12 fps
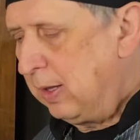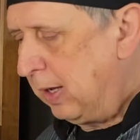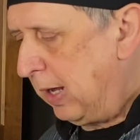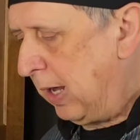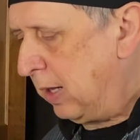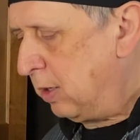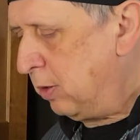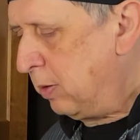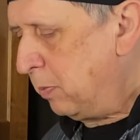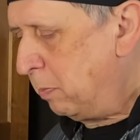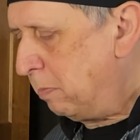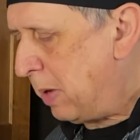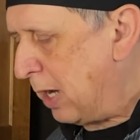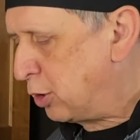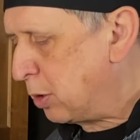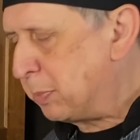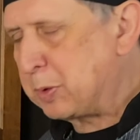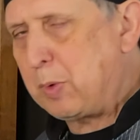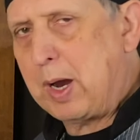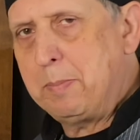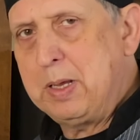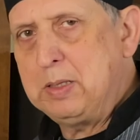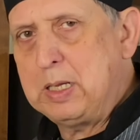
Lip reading: And by subscribing,